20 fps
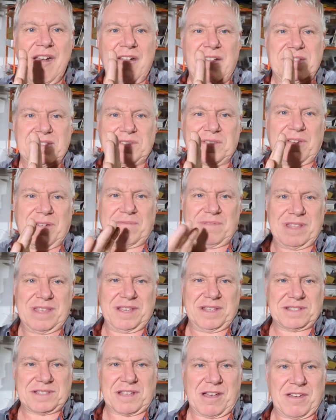And so
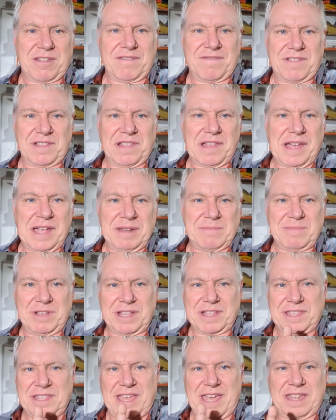everything's out of
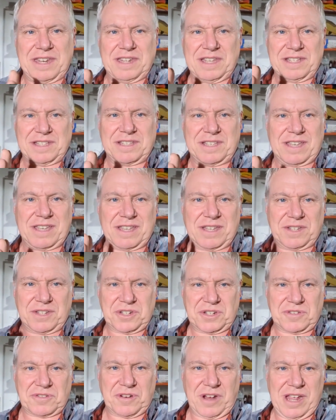alignment and that needs to get
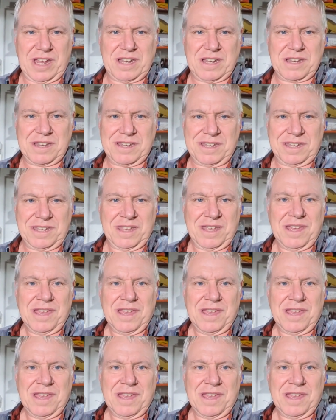straightened.